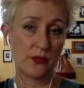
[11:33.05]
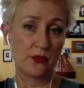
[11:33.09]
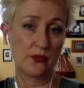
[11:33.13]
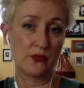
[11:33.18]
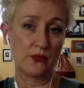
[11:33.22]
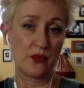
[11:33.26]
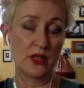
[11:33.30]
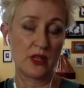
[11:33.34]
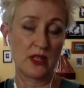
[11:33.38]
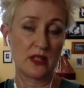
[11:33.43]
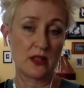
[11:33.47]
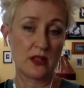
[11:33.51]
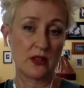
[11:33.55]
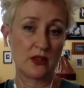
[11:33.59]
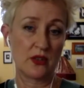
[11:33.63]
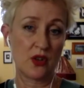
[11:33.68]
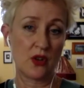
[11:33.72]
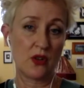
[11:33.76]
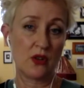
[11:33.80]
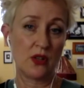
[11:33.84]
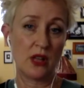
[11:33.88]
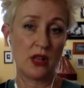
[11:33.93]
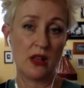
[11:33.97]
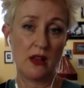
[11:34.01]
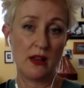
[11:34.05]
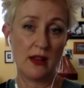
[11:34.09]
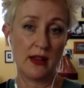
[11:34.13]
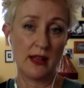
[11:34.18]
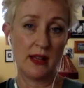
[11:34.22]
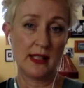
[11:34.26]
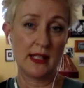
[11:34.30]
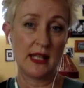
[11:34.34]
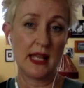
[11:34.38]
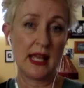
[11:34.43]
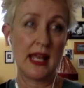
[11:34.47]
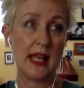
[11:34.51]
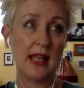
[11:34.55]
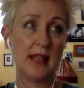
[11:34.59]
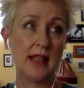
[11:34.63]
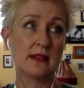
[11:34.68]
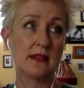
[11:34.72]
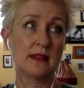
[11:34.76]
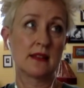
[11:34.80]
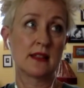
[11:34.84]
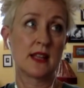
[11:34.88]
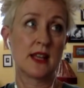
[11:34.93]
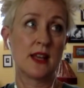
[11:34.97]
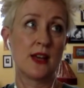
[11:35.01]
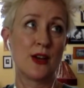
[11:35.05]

research online and